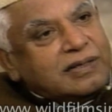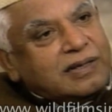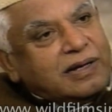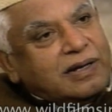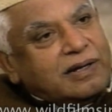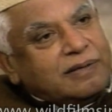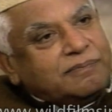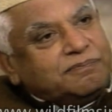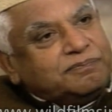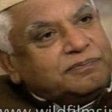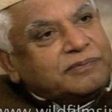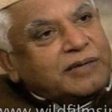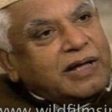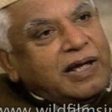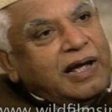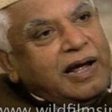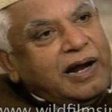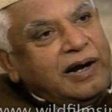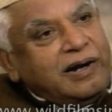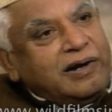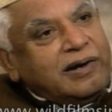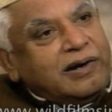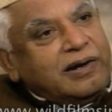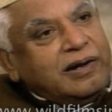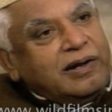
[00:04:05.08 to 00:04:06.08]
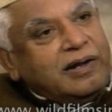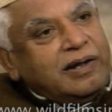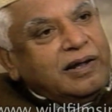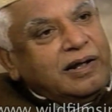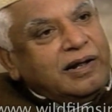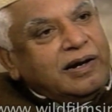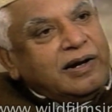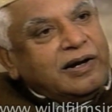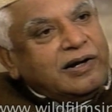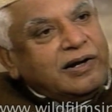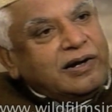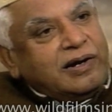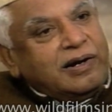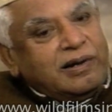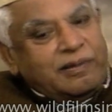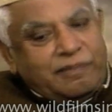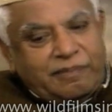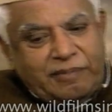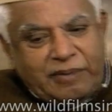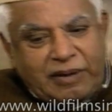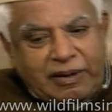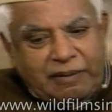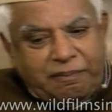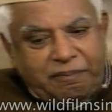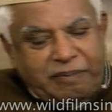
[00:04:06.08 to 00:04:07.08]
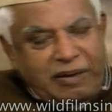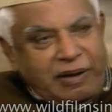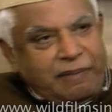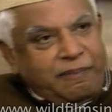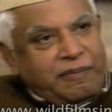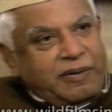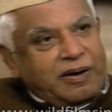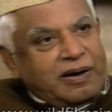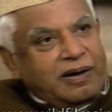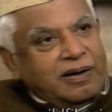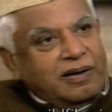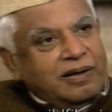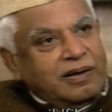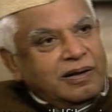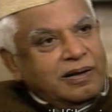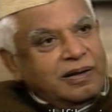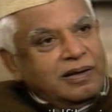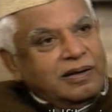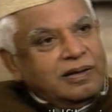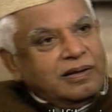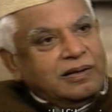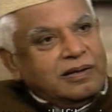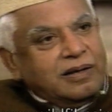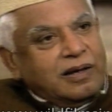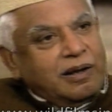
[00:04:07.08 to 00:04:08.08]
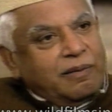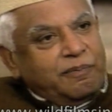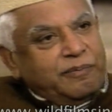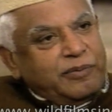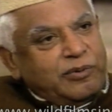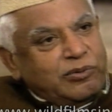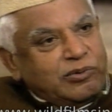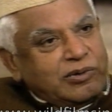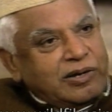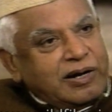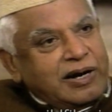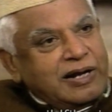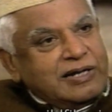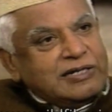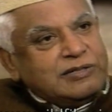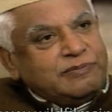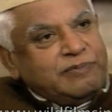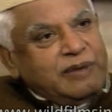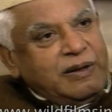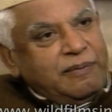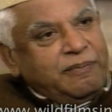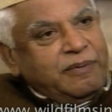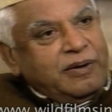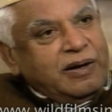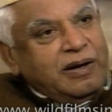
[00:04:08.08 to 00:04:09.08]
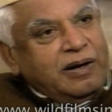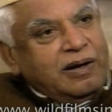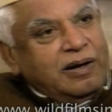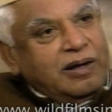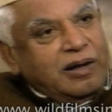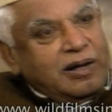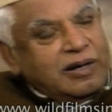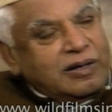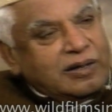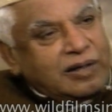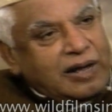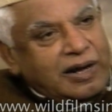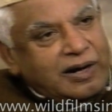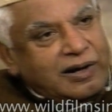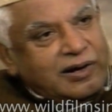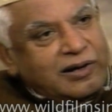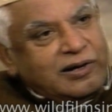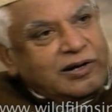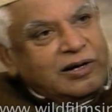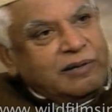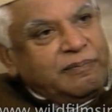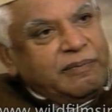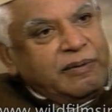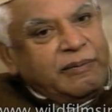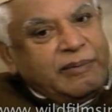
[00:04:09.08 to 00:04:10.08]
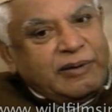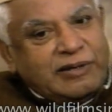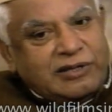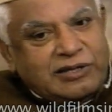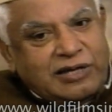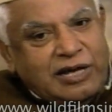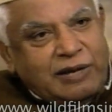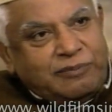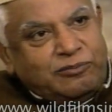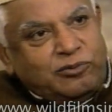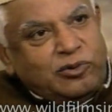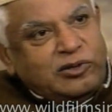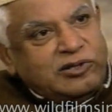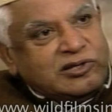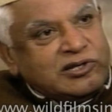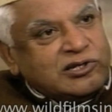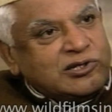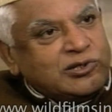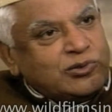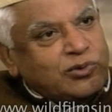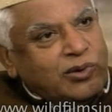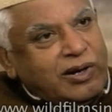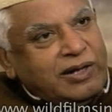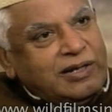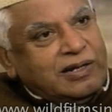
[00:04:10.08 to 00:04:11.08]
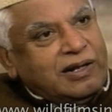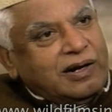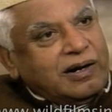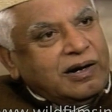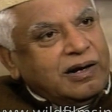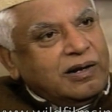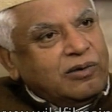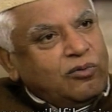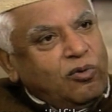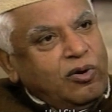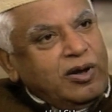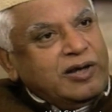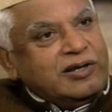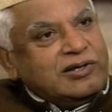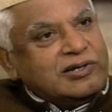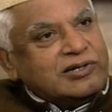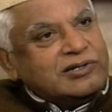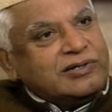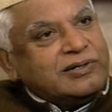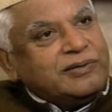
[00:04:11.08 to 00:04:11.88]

the handwritten paper, the computerized paper and the handwritten paper, they have to exist together, coexist.